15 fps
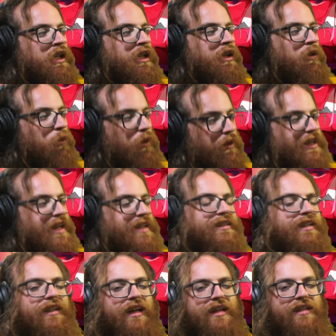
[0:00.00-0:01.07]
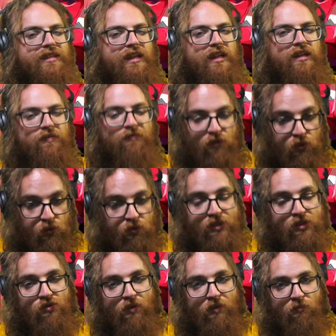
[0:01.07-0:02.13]
With that said, guys, if you
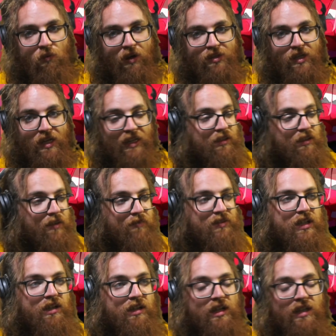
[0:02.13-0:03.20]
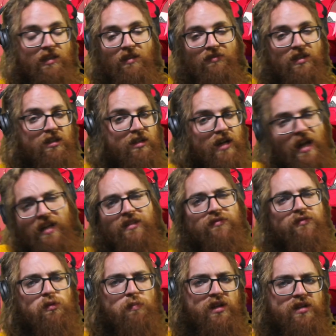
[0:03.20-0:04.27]
enjoyed watching, I'd love to hear it. I'd love to hear any of
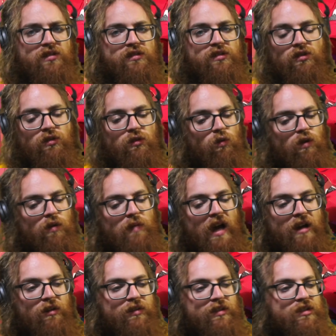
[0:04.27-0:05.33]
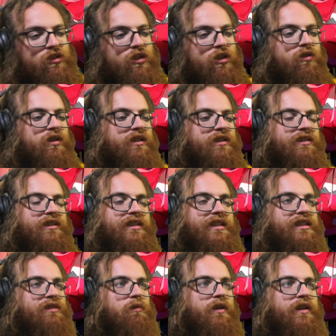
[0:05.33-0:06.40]
your opinions, good or bad, on this show, because
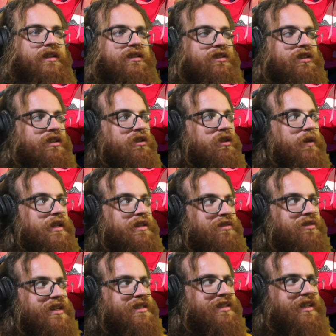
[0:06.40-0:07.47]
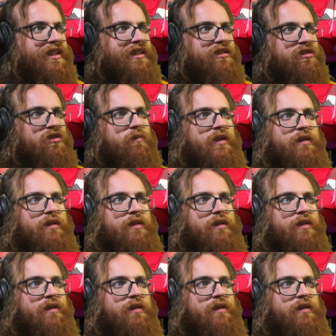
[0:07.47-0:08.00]
this one is just so interesting and there's so many